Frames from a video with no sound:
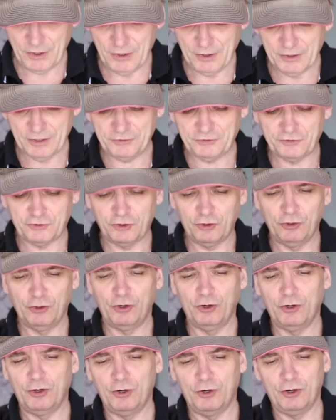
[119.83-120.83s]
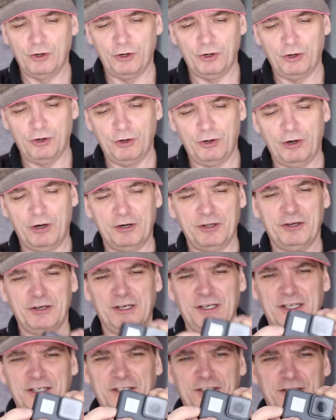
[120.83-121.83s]
let's turn it
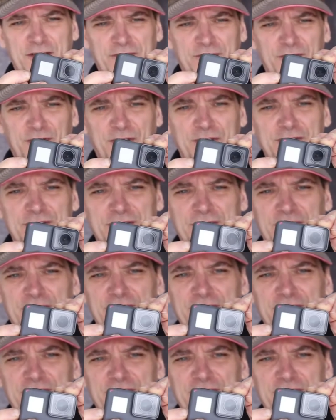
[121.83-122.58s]
on here first. Okay,